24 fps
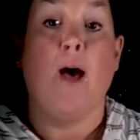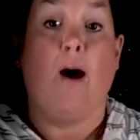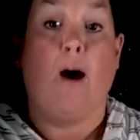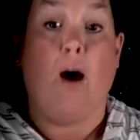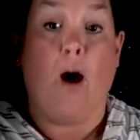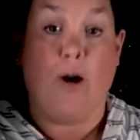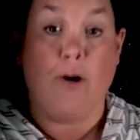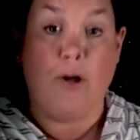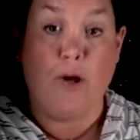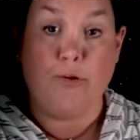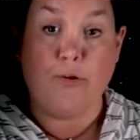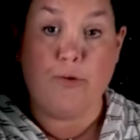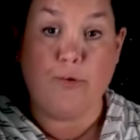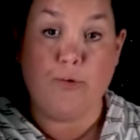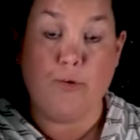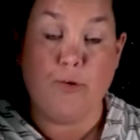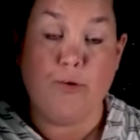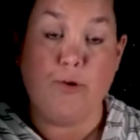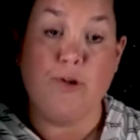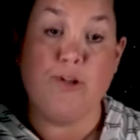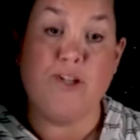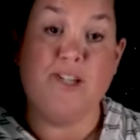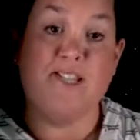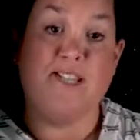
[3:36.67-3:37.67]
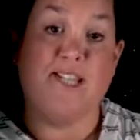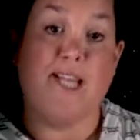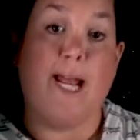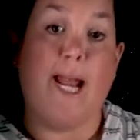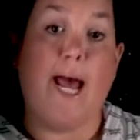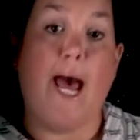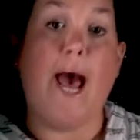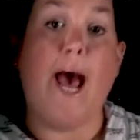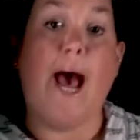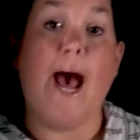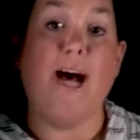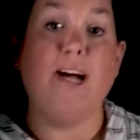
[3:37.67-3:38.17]
Another rule is that
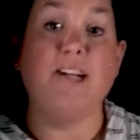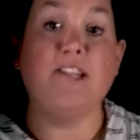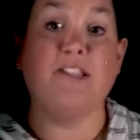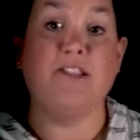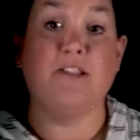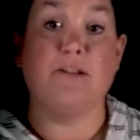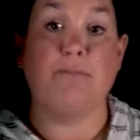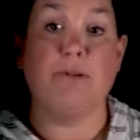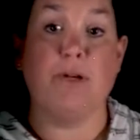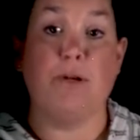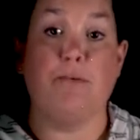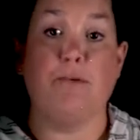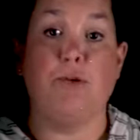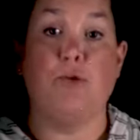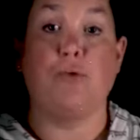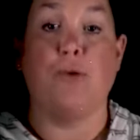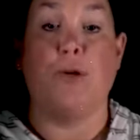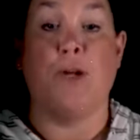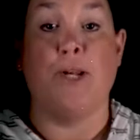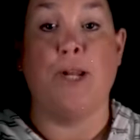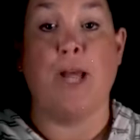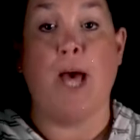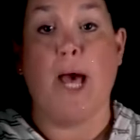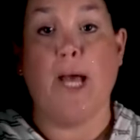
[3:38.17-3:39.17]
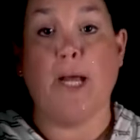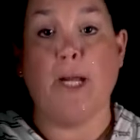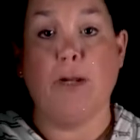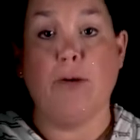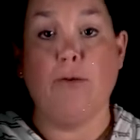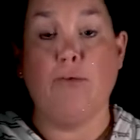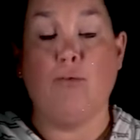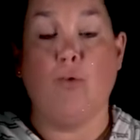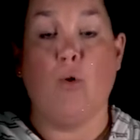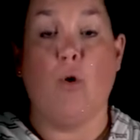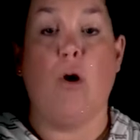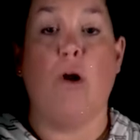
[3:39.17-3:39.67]
it has to be between
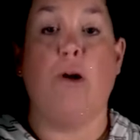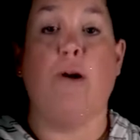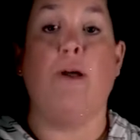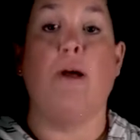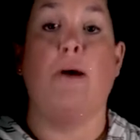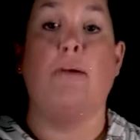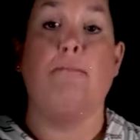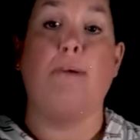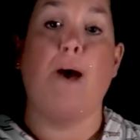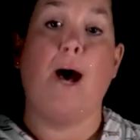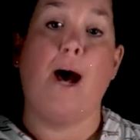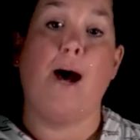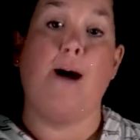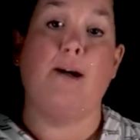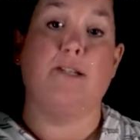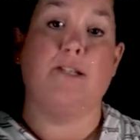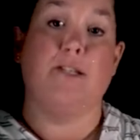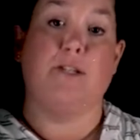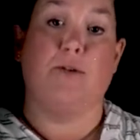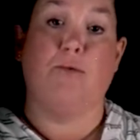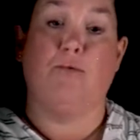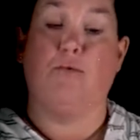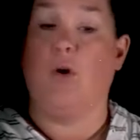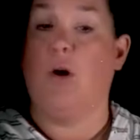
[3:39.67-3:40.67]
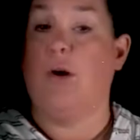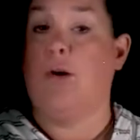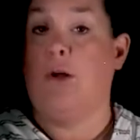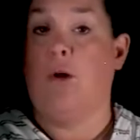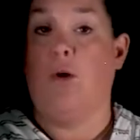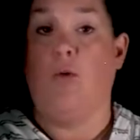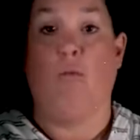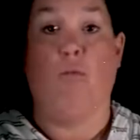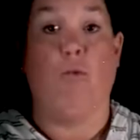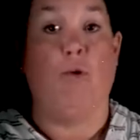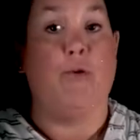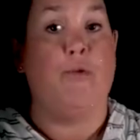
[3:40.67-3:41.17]
negative 1 and positive 1.
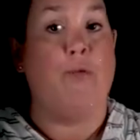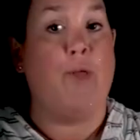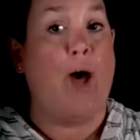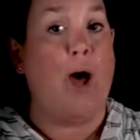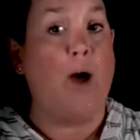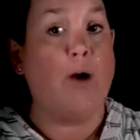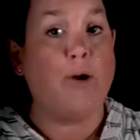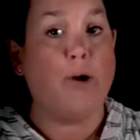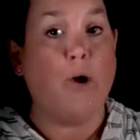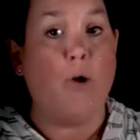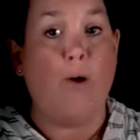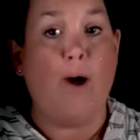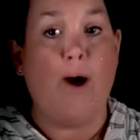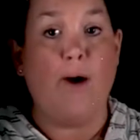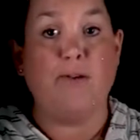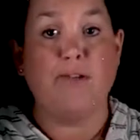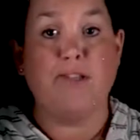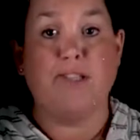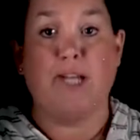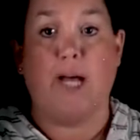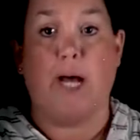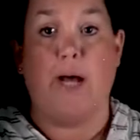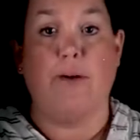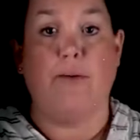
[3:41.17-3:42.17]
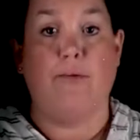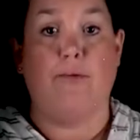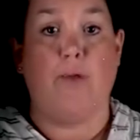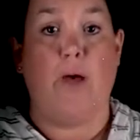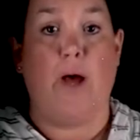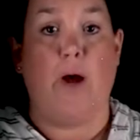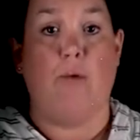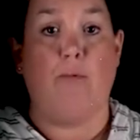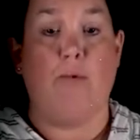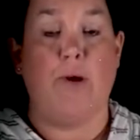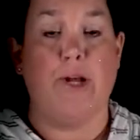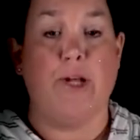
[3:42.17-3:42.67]
It will not go outside of
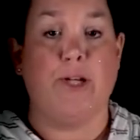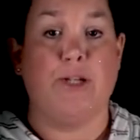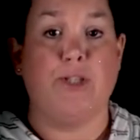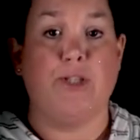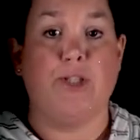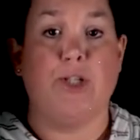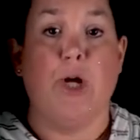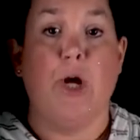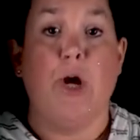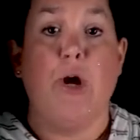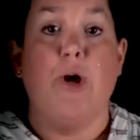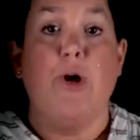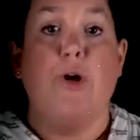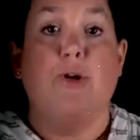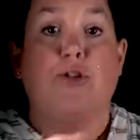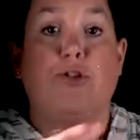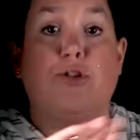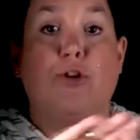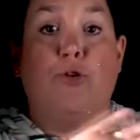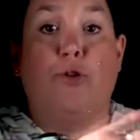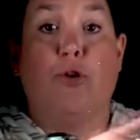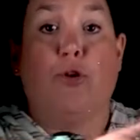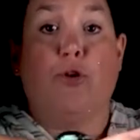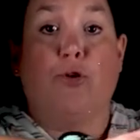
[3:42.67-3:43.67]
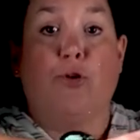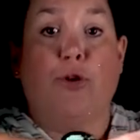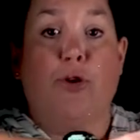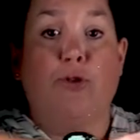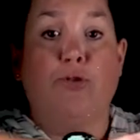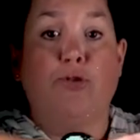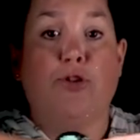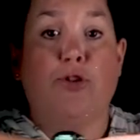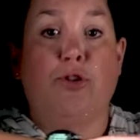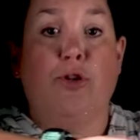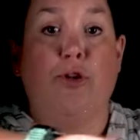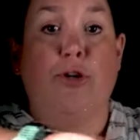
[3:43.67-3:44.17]
that range. So the
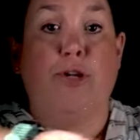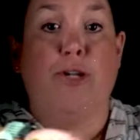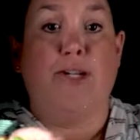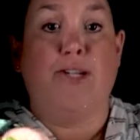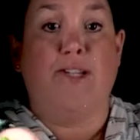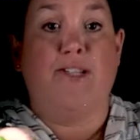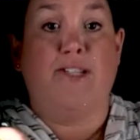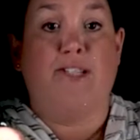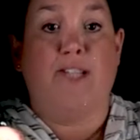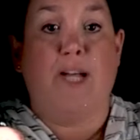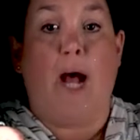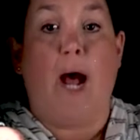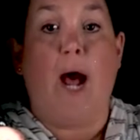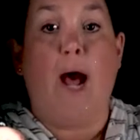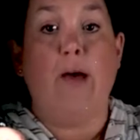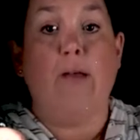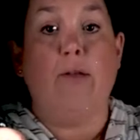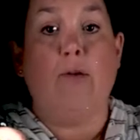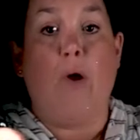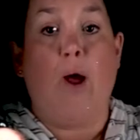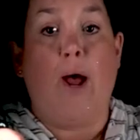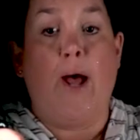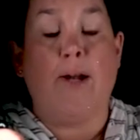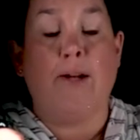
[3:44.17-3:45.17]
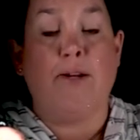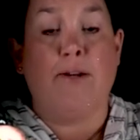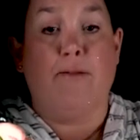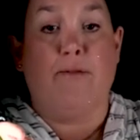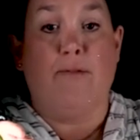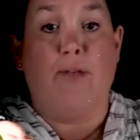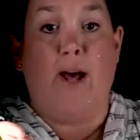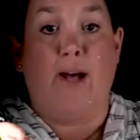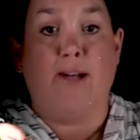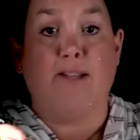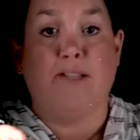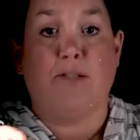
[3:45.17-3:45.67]
closer it is to either end of
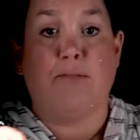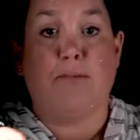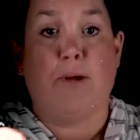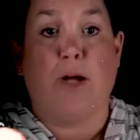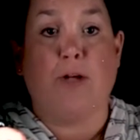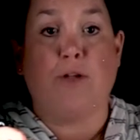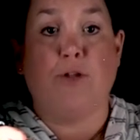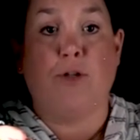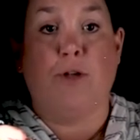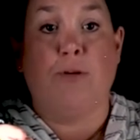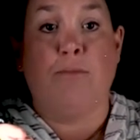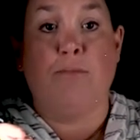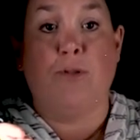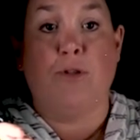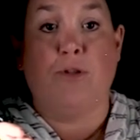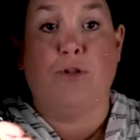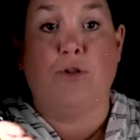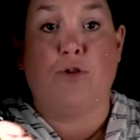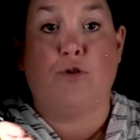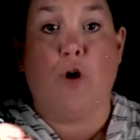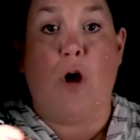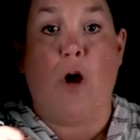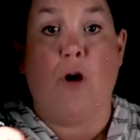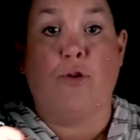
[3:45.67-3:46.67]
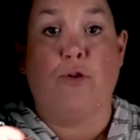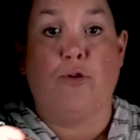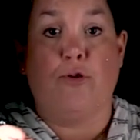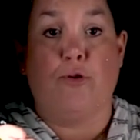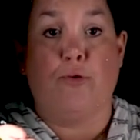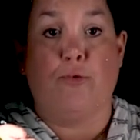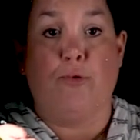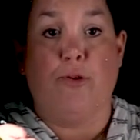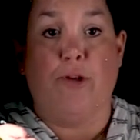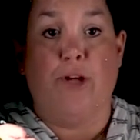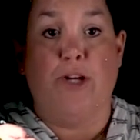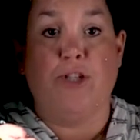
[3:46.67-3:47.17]
that spectrum, the stronger the
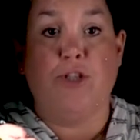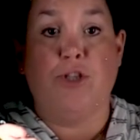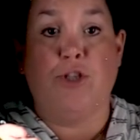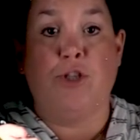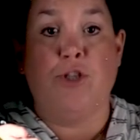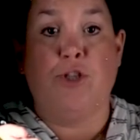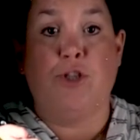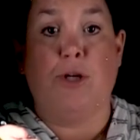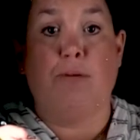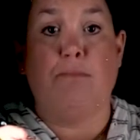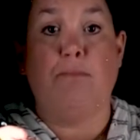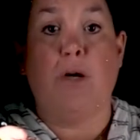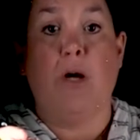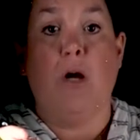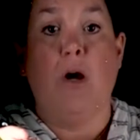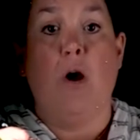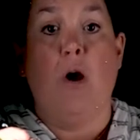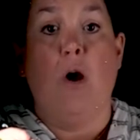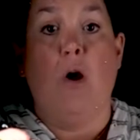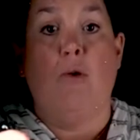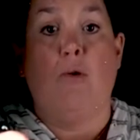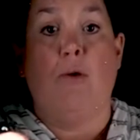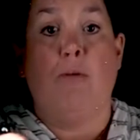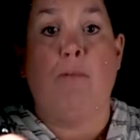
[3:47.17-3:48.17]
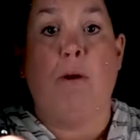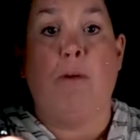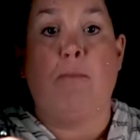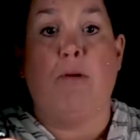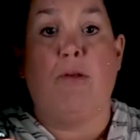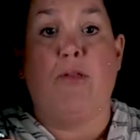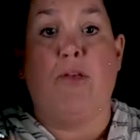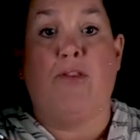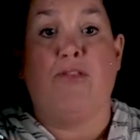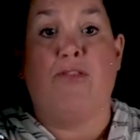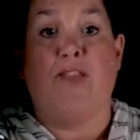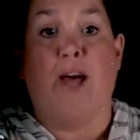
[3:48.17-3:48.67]
relationship. Remember
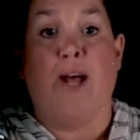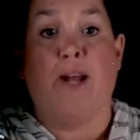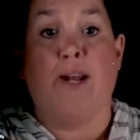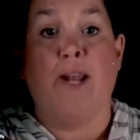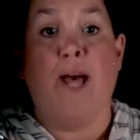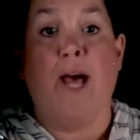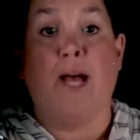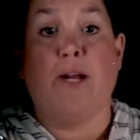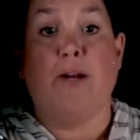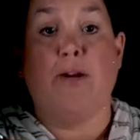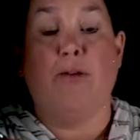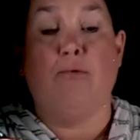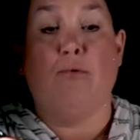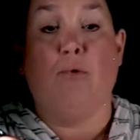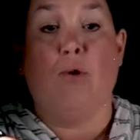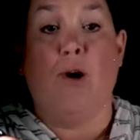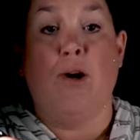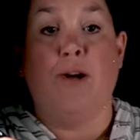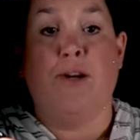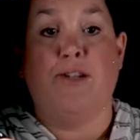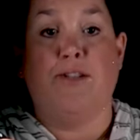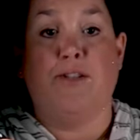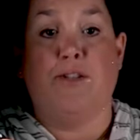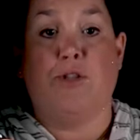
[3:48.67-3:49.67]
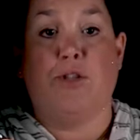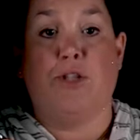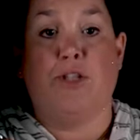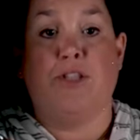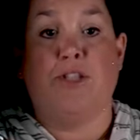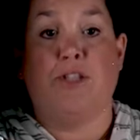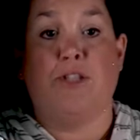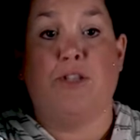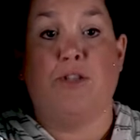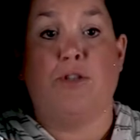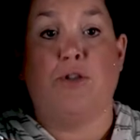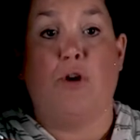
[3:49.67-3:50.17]
that that negative 1 is
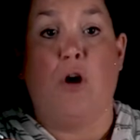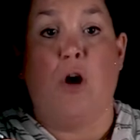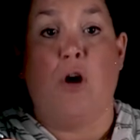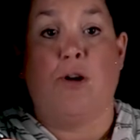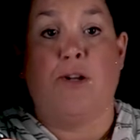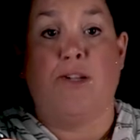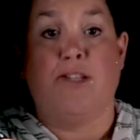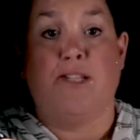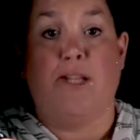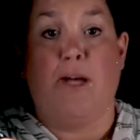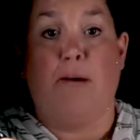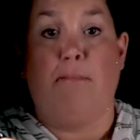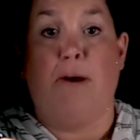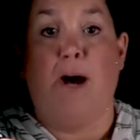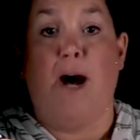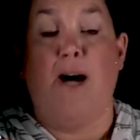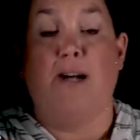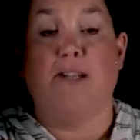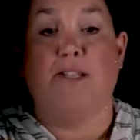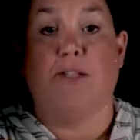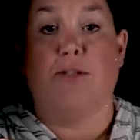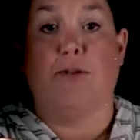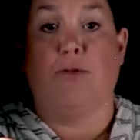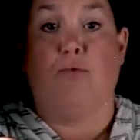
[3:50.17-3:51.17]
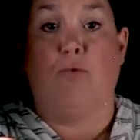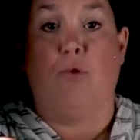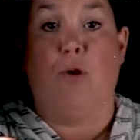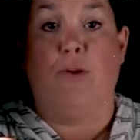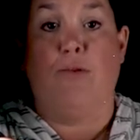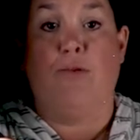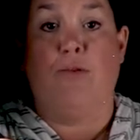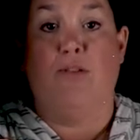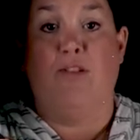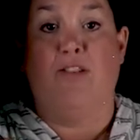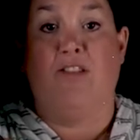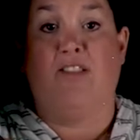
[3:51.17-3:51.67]
just as strong as that positive
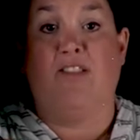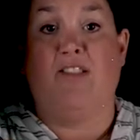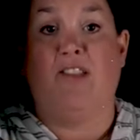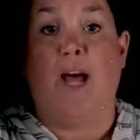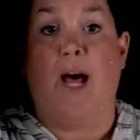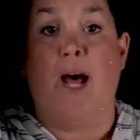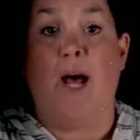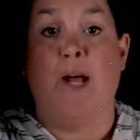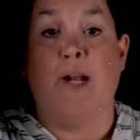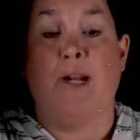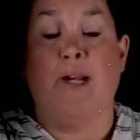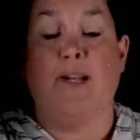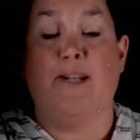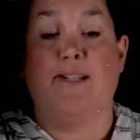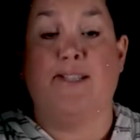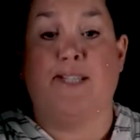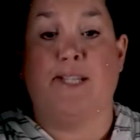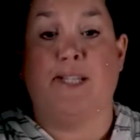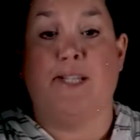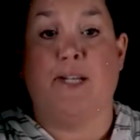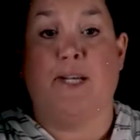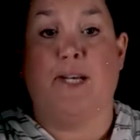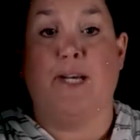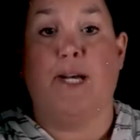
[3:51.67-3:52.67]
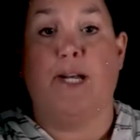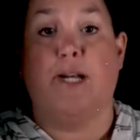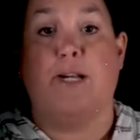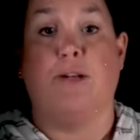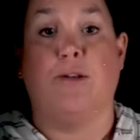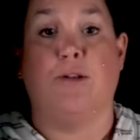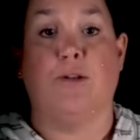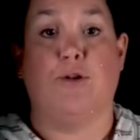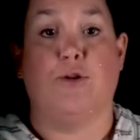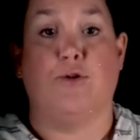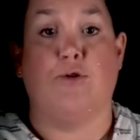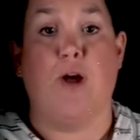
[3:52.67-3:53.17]
1. The sign is
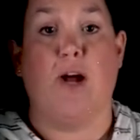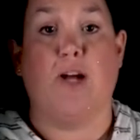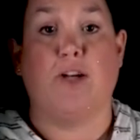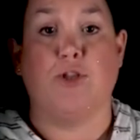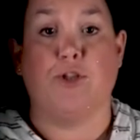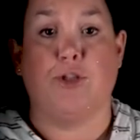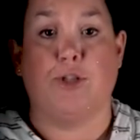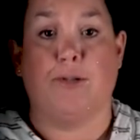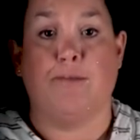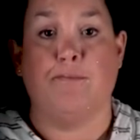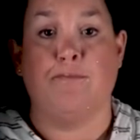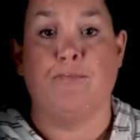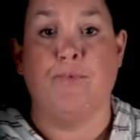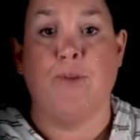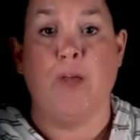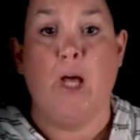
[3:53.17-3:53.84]
indicating the direction.